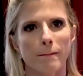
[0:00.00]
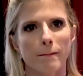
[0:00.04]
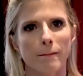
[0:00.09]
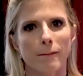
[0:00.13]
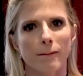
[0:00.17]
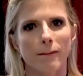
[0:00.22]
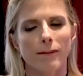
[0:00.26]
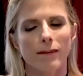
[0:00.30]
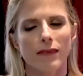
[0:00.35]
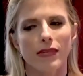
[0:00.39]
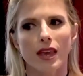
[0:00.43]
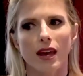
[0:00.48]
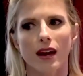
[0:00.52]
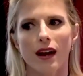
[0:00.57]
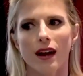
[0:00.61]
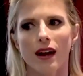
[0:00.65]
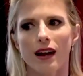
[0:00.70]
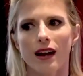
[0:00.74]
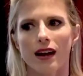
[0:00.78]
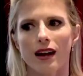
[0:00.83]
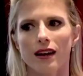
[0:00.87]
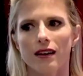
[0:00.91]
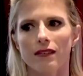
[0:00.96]

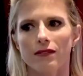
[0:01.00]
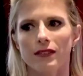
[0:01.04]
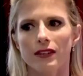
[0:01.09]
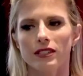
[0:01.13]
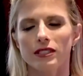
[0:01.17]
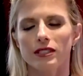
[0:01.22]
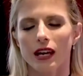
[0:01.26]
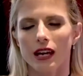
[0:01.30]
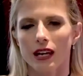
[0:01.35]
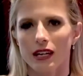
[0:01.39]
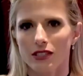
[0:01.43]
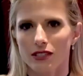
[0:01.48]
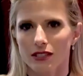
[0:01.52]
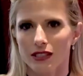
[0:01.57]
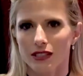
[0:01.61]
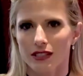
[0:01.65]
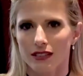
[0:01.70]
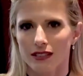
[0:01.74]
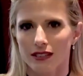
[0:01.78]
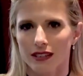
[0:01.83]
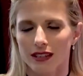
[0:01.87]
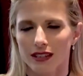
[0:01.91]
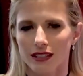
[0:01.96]
Uh, first
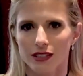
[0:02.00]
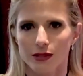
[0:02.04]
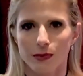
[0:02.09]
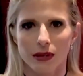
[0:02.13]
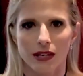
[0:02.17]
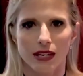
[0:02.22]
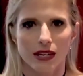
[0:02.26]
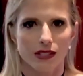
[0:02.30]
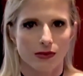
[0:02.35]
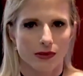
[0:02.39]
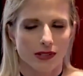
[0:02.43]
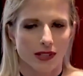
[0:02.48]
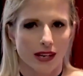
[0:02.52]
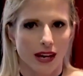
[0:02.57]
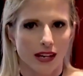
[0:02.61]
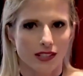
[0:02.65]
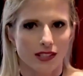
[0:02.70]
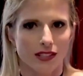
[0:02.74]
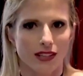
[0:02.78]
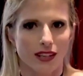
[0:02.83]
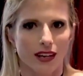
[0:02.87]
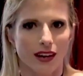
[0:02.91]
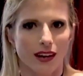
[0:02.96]
anal experience was
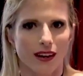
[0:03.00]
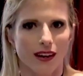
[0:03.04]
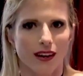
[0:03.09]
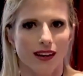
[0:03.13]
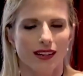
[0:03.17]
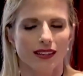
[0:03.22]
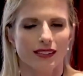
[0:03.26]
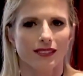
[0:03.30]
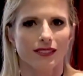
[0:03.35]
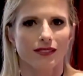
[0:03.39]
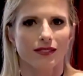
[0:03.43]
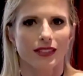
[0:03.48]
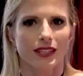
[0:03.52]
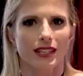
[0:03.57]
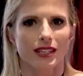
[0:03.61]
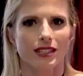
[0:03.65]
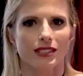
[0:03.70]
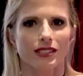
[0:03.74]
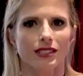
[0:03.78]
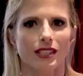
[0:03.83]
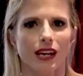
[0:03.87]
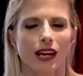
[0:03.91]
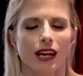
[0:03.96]
actually on
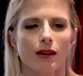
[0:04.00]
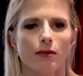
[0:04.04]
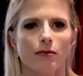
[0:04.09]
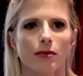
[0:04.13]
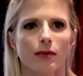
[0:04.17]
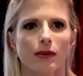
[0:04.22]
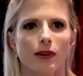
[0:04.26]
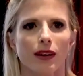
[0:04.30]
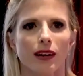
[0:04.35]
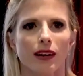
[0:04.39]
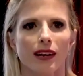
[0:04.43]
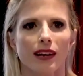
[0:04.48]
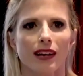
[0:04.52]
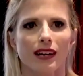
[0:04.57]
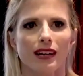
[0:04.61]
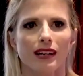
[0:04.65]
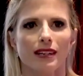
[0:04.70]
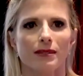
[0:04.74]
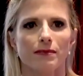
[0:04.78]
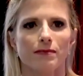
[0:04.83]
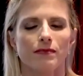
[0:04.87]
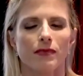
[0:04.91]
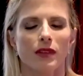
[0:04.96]
videotape
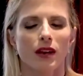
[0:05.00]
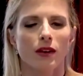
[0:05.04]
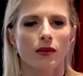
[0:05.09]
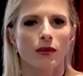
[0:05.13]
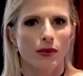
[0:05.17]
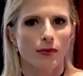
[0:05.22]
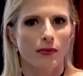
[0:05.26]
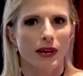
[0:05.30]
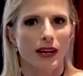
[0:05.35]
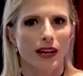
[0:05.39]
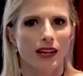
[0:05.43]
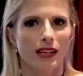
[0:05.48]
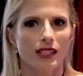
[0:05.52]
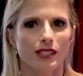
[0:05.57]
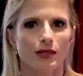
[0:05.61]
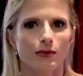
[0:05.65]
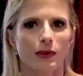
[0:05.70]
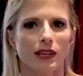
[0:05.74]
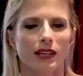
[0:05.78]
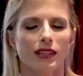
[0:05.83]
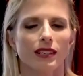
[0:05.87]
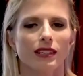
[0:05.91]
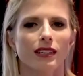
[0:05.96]
um, with my
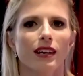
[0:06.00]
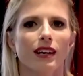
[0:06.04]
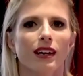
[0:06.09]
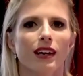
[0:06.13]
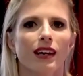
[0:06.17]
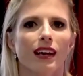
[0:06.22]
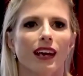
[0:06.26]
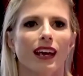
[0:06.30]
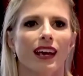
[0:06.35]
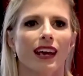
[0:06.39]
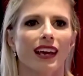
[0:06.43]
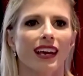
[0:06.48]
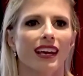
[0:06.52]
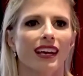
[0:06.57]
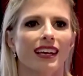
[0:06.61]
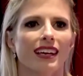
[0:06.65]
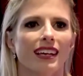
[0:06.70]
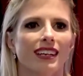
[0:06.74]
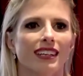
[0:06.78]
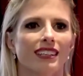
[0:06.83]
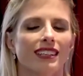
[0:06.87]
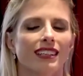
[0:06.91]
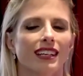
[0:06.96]
husband,
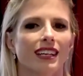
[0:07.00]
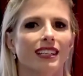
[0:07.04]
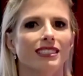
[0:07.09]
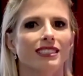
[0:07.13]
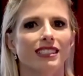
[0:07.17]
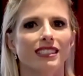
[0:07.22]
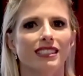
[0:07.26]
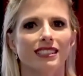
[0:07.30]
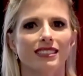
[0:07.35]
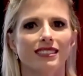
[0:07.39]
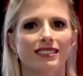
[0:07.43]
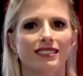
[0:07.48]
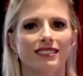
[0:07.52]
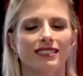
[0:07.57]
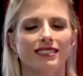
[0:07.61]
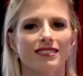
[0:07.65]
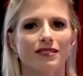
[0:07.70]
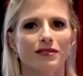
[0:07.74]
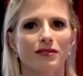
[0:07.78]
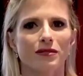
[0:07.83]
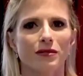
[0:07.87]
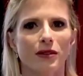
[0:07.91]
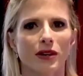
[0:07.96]
and it
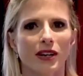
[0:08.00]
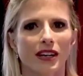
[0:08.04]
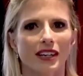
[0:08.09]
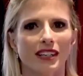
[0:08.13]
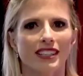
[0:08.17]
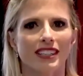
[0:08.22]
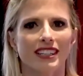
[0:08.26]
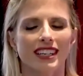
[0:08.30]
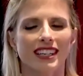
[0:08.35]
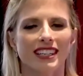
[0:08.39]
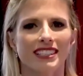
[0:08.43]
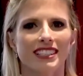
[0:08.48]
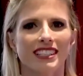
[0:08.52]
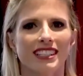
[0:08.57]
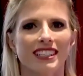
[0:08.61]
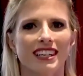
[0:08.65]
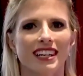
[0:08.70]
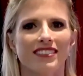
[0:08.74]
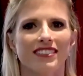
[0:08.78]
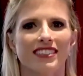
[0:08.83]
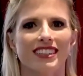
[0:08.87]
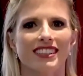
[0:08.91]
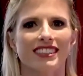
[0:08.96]
didn't work. It
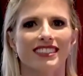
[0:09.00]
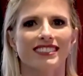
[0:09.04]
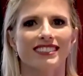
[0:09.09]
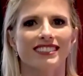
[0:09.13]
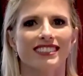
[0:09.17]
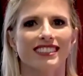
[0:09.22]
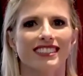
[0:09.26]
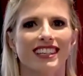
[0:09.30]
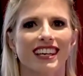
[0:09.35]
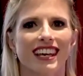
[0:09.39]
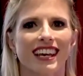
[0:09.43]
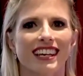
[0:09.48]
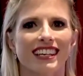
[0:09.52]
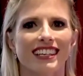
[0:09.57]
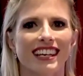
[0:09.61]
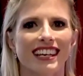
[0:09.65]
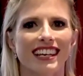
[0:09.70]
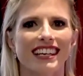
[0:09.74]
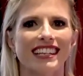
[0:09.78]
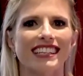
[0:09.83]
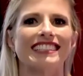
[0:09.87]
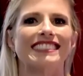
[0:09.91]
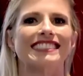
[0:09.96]
didn't even get
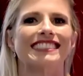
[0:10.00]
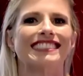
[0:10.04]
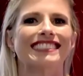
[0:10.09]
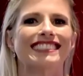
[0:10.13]
in.